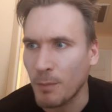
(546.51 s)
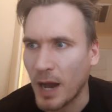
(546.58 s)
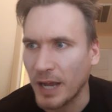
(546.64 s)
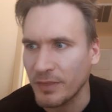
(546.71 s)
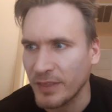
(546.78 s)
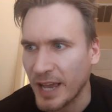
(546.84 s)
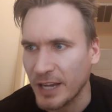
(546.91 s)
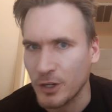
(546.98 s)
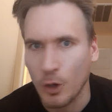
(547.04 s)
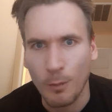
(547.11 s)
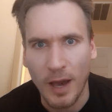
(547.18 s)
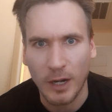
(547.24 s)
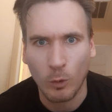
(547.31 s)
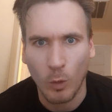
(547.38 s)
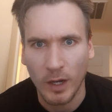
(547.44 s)
mind that no
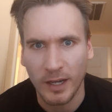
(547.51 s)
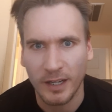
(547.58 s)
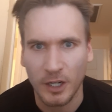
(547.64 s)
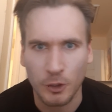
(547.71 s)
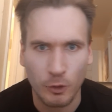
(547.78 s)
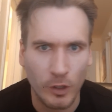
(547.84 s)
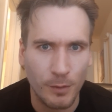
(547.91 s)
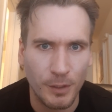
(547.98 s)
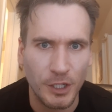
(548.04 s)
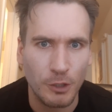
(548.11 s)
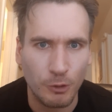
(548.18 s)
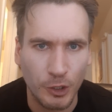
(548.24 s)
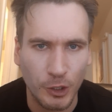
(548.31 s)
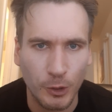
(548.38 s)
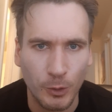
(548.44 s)
matter what kind of treatment you
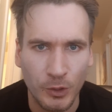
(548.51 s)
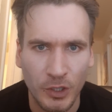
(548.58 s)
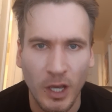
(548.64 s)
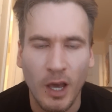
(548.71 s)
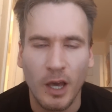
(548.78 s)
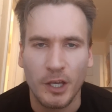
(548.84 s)
choose,